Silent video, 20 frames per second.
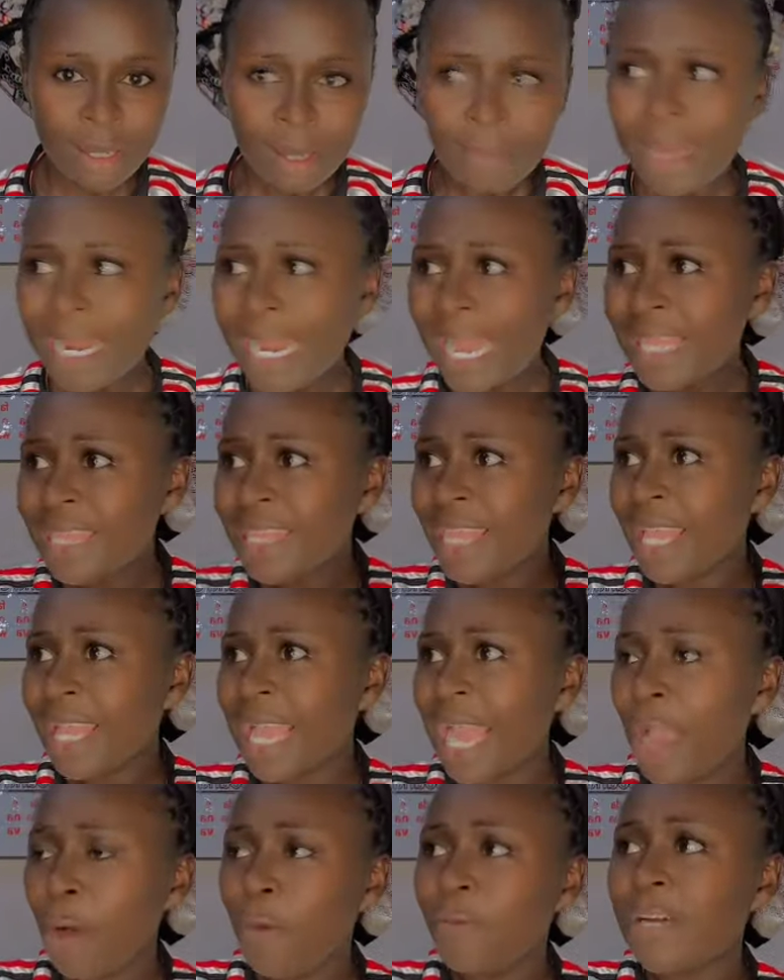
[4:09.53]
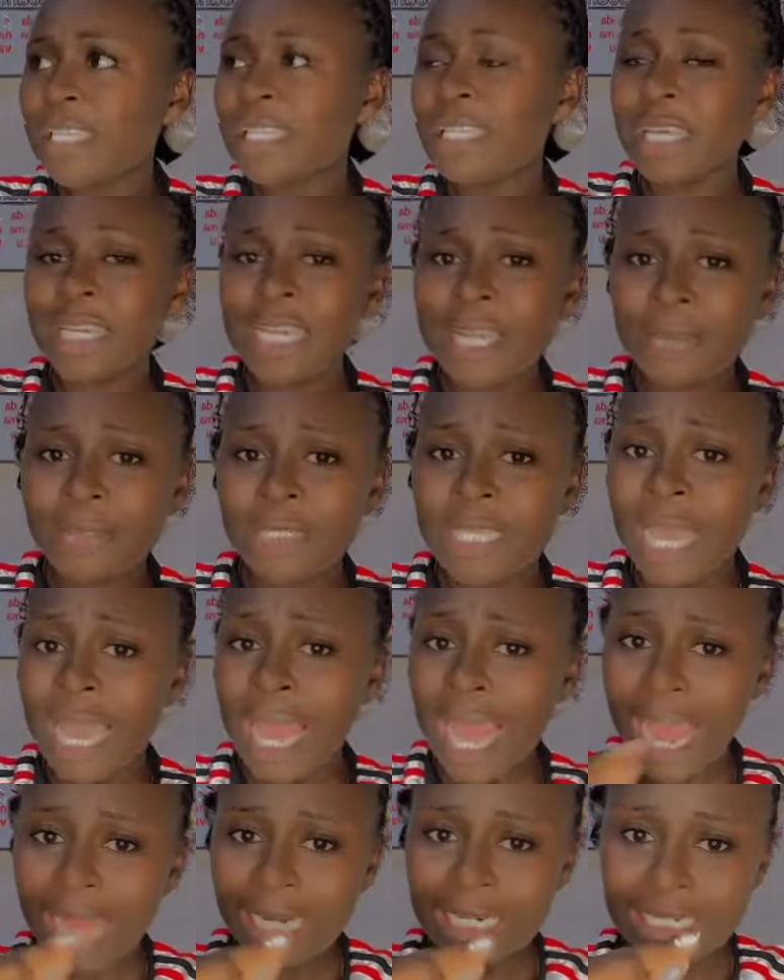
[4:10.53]
But I think I over screamed
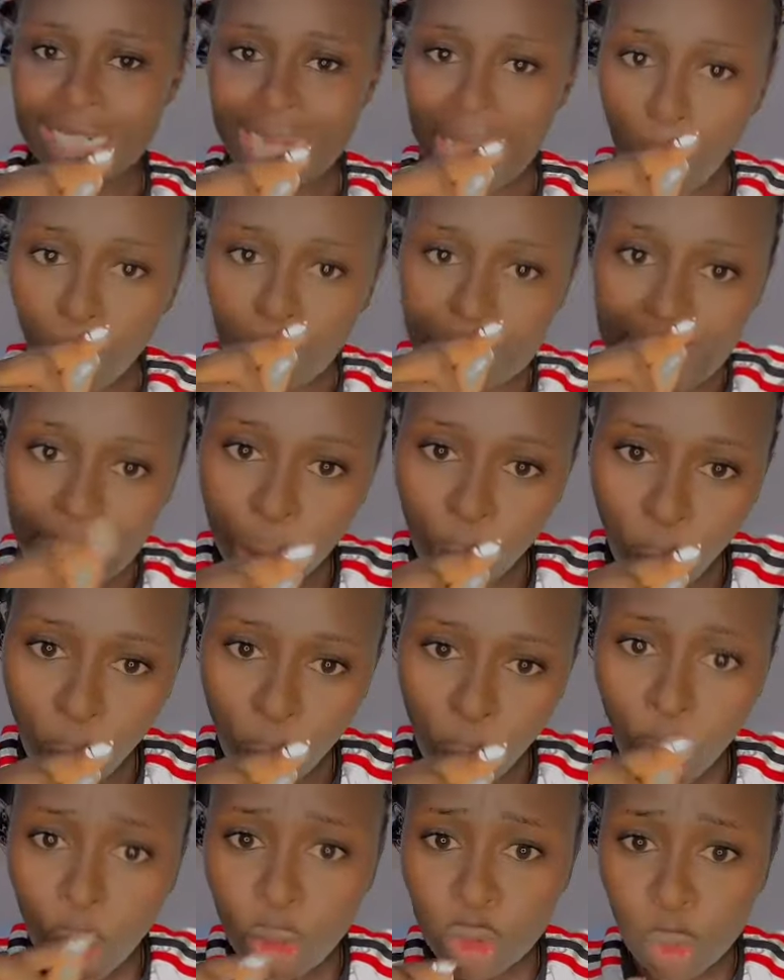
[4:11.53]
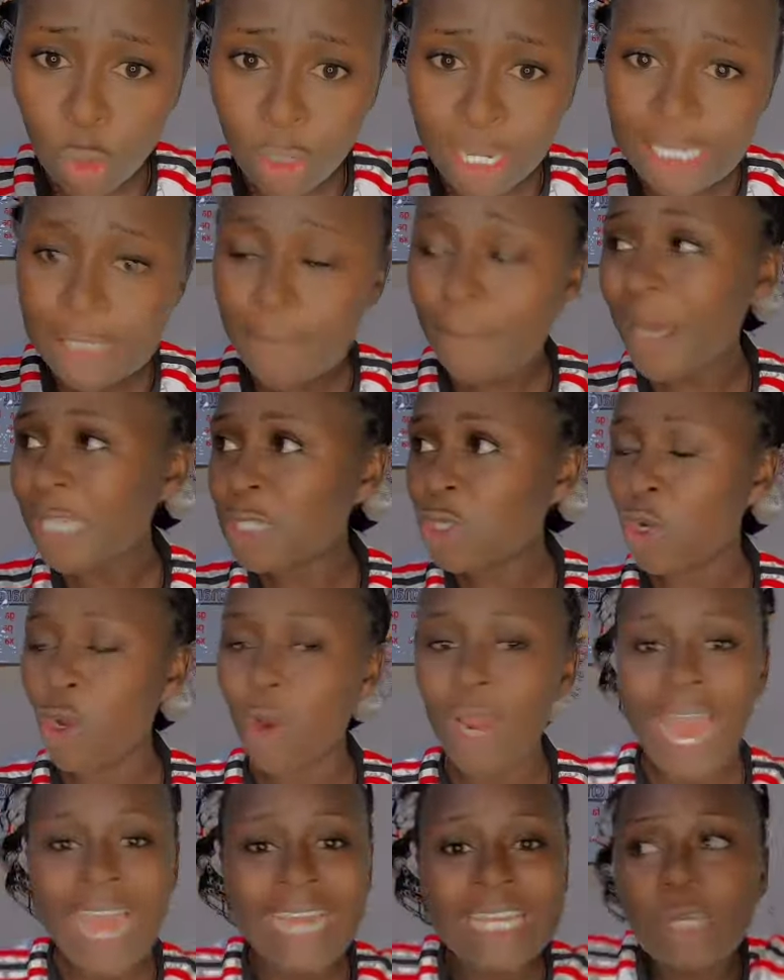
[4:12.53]
and now Dalot took it
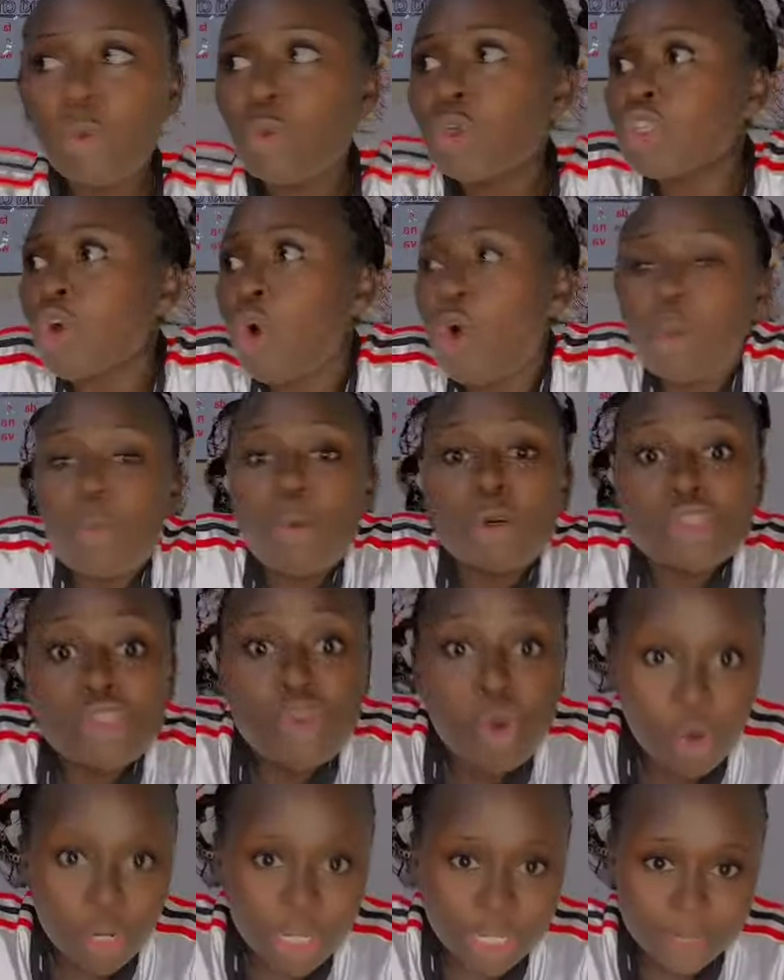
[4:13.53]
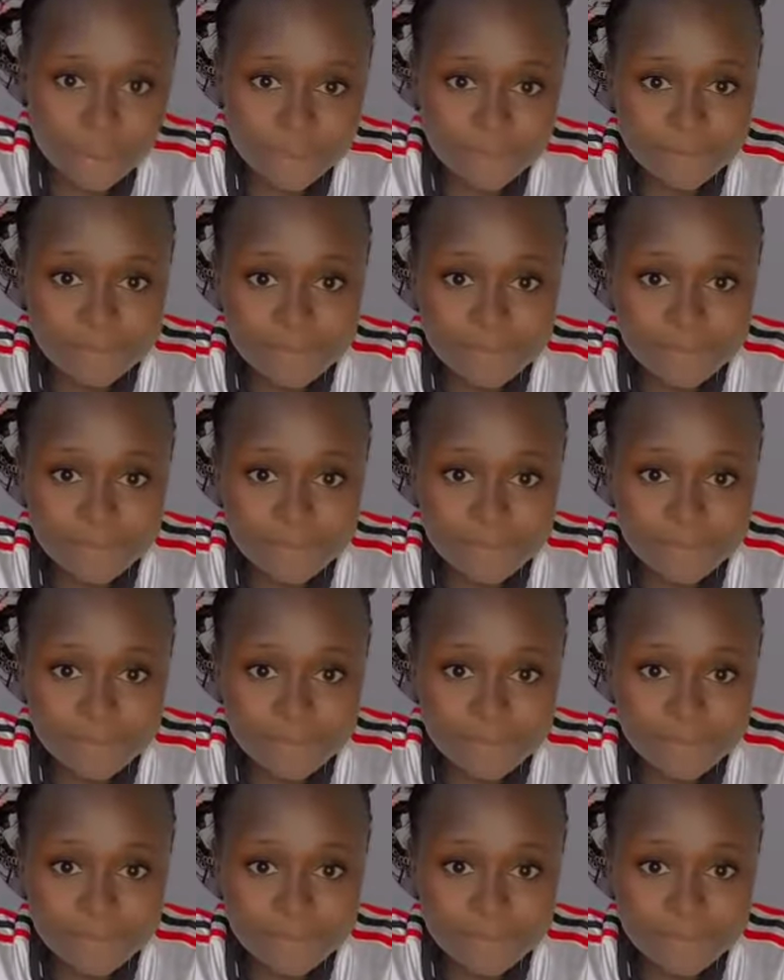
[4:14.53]
personal and he was almost scoring.